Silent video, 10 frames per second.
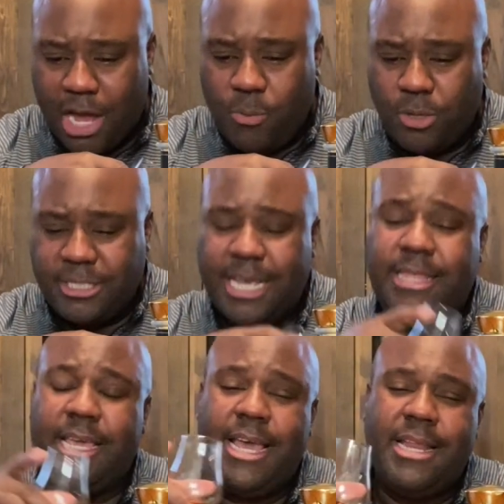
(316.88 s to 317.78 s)
will say at
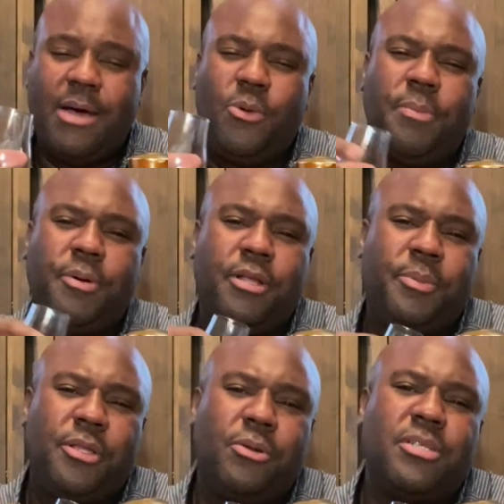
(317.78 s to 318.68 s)
the end, I want to put up a
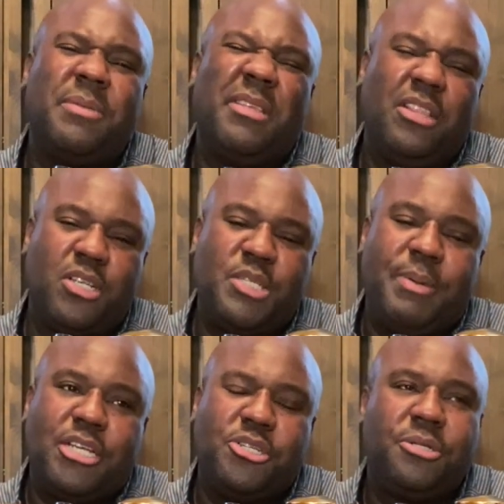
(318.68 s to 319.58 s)
little something a little
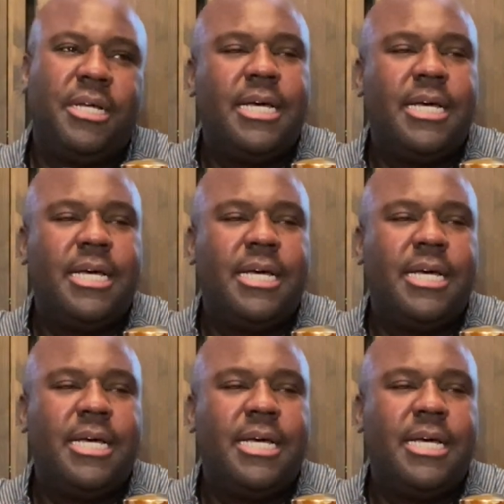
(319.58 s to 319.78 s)
special.